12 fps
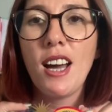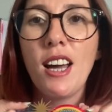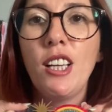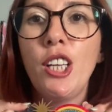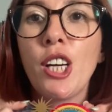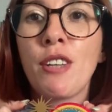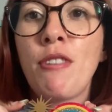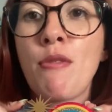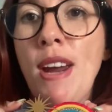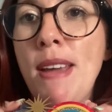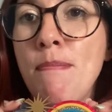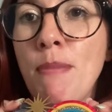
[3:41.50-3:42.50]
Look for
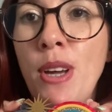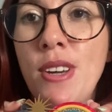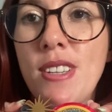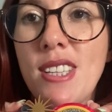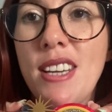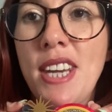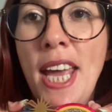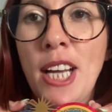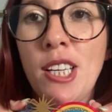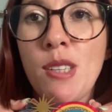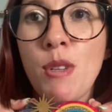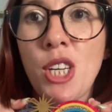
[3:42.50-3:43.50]
Rainbows
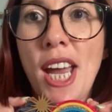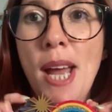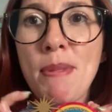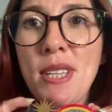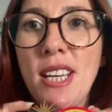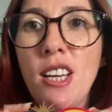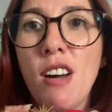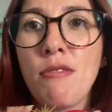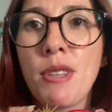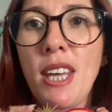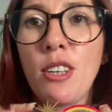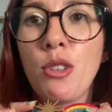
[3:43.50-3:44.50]
necklace, which I absolutely love,
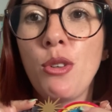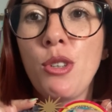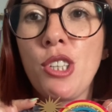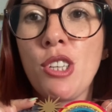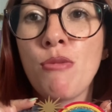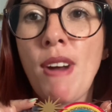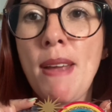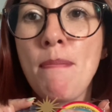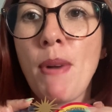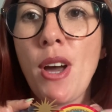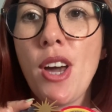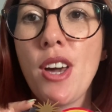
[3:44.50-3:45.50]
with that gorgeous
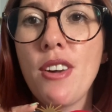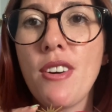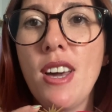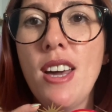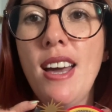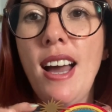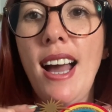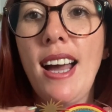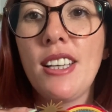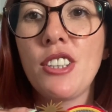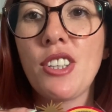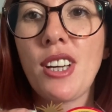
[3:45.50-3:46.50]
rainbow
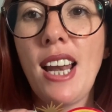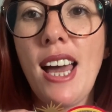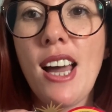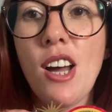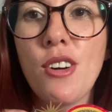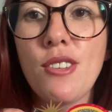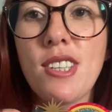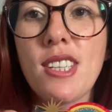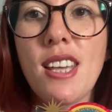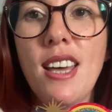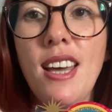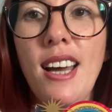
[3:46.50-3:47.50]
and the
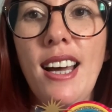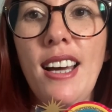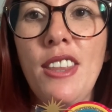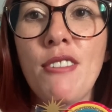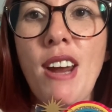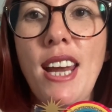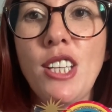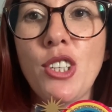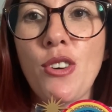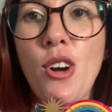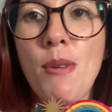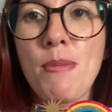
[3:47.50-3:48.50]
clouds and the
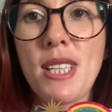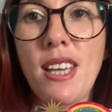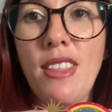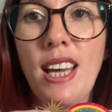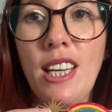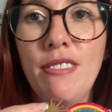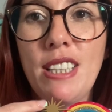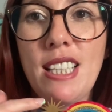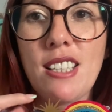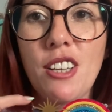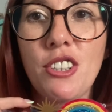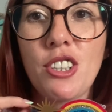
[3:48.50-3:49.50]
raindrops and that lovely
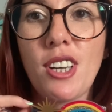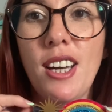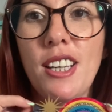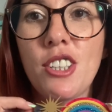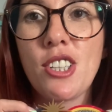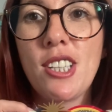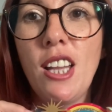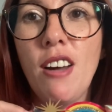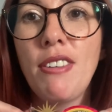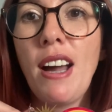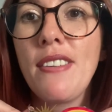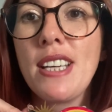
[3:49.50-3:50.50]
sunshine. I just
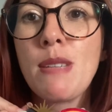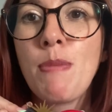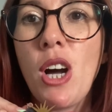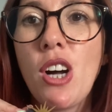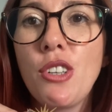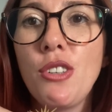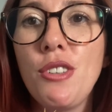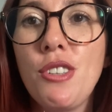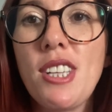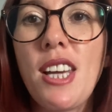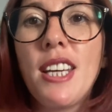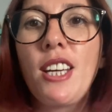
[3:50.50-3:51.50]
love how it
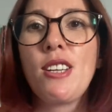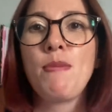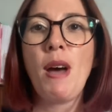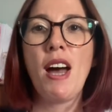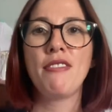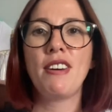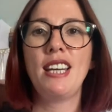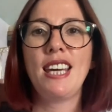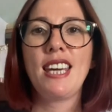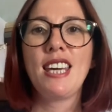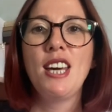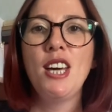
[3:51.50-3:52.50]
sparkles and it goes
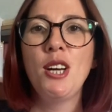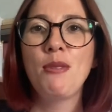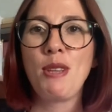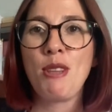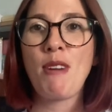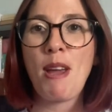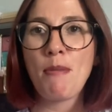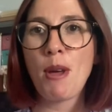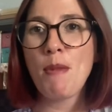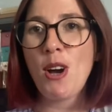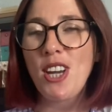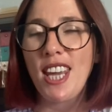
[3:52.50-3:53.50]
perfectly with the rainbow
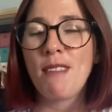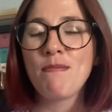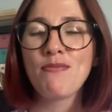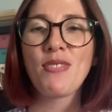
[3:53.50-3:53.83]
Marnie.